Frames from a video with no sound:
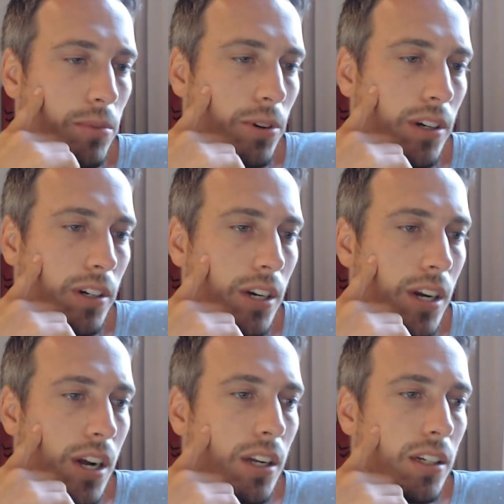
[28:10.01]
Or,
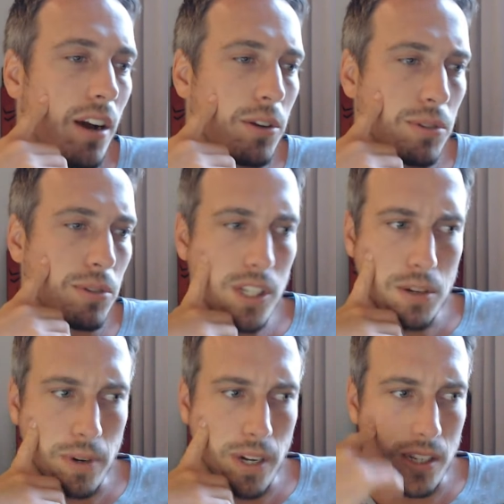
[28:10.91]
you know, I was really
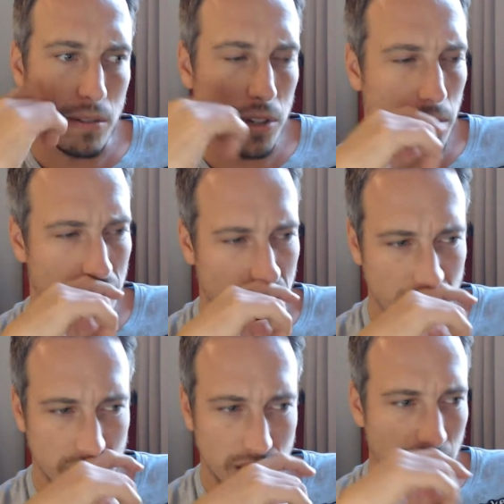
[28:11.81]
surprised. I was watching.